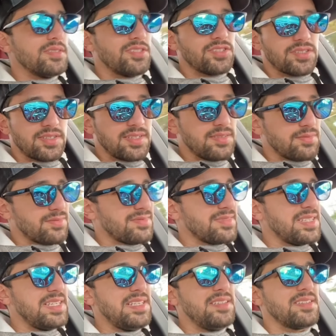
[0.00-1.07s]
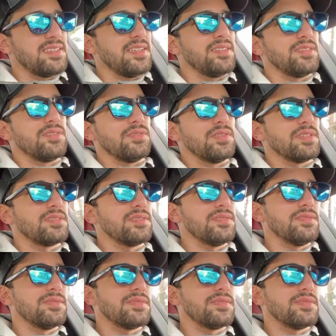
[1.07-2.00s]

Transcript: Just easing into it too.